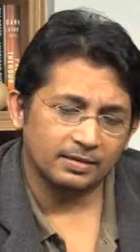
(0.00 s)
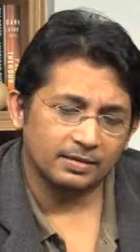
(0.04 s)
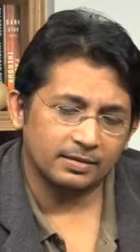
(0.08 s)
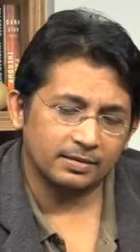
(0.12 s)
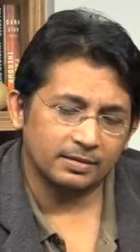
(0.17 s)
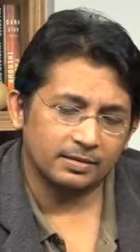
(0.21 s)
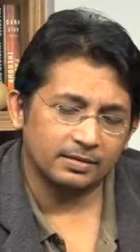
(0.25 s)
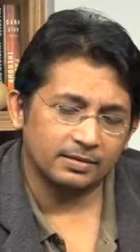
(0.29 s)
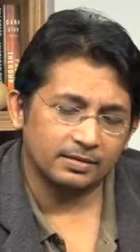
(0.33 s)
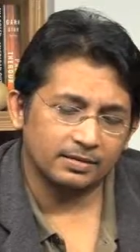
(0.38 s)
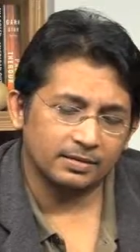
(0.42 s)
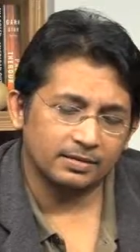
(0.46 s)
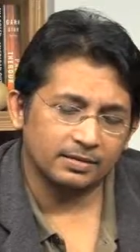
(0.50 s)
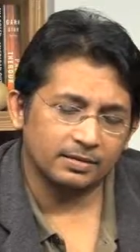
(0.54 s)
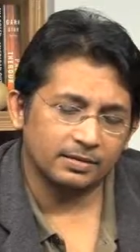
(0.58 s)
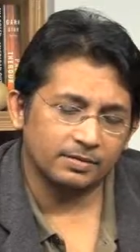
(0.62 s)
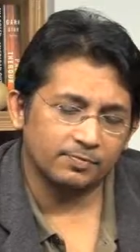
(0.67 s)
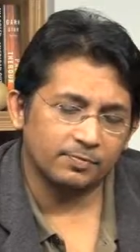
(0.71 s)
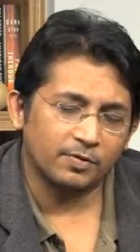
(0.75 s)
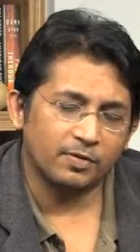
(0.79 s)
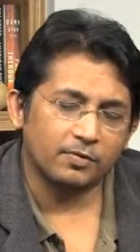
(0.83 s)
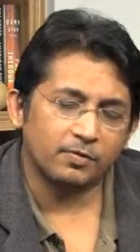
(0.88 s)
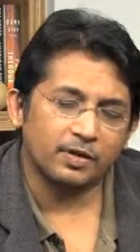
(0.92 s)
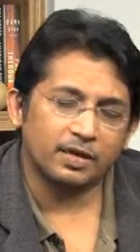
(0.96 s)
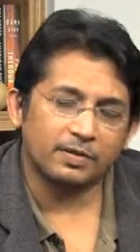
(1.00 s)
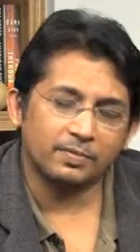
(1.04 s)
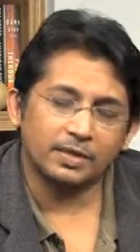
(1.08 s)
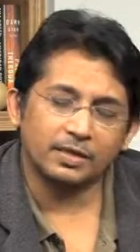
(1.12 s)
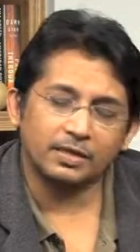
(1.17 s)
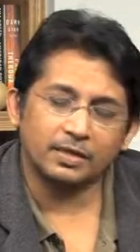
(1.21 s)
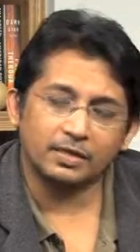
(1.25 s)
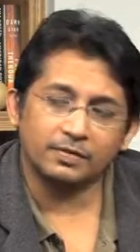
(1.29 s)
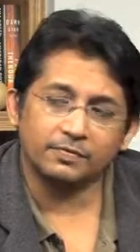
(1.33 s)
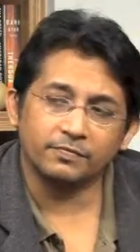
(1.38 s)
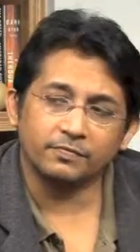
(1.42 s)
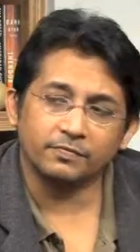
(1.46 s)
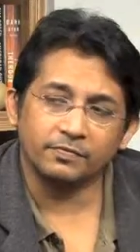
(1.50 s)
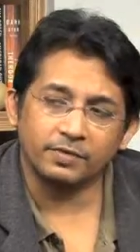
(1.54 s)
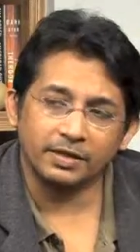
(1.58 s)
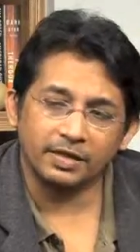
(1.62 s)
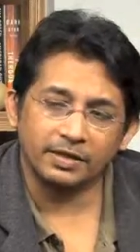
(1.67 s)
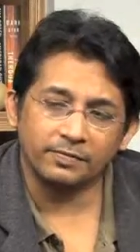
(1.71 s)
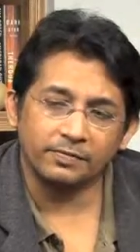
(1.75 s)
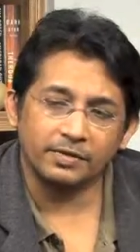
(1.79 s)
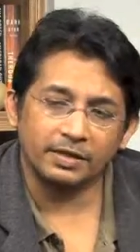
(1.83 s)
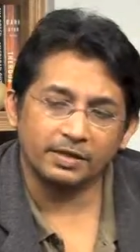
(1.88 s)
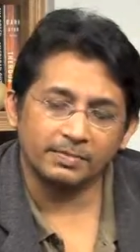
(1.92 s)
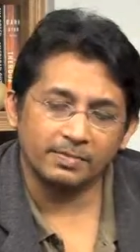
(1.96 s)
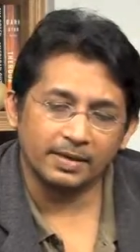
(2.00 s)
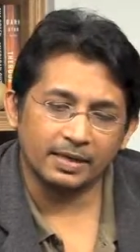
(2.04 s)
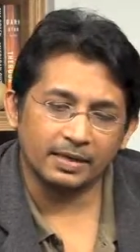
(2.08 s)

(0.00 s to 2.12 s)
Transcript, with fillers: the, the, the sport would have been hurt really, really